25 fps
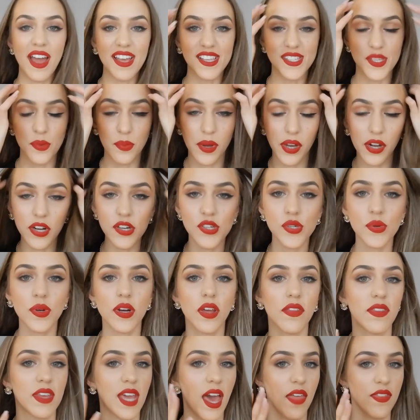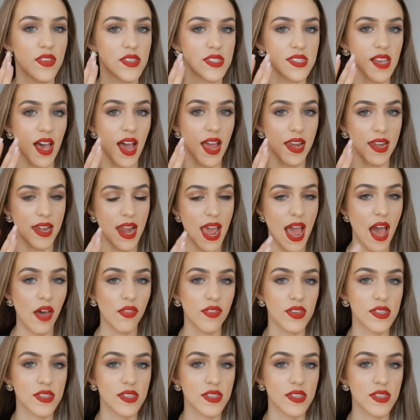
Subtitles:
right, so we're gonna do it on the other side now.